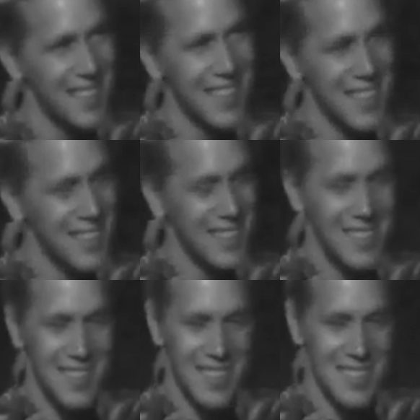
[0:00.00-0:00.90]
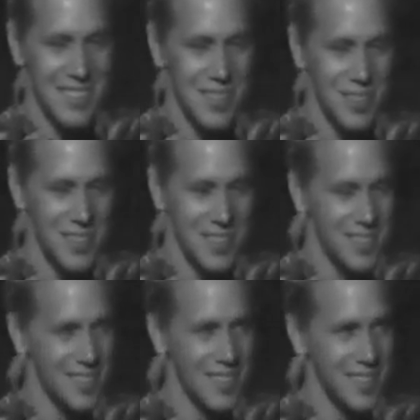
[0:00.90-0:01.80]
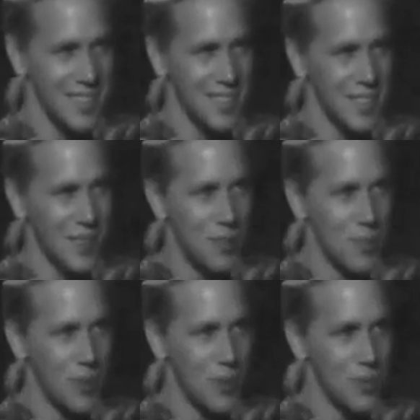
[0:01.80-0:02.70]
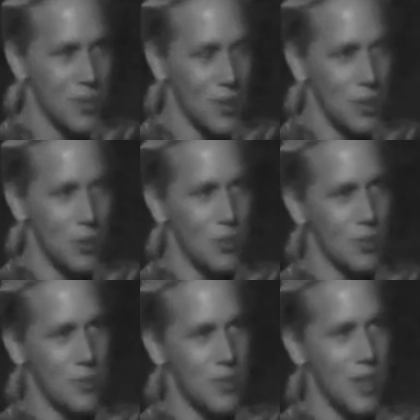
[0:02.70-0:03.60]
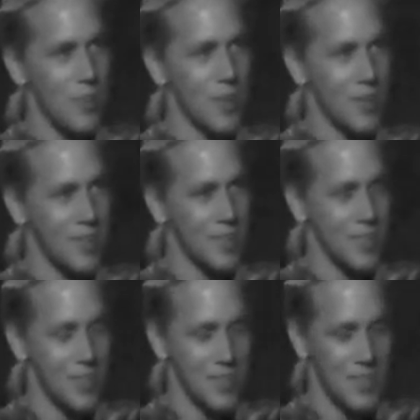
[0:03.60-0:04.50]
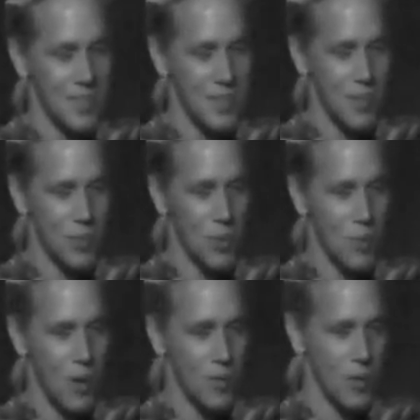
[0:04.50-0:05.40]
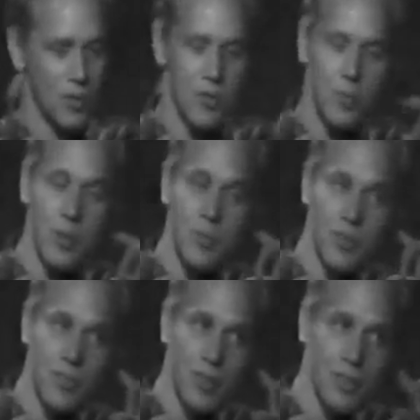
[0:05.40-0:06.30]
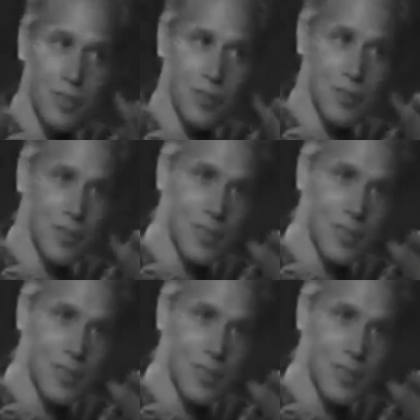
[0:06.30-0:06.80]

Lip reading: Yeah, it's crazy. It's one of those elusive topics. Seems so obvious that maybe it's not true.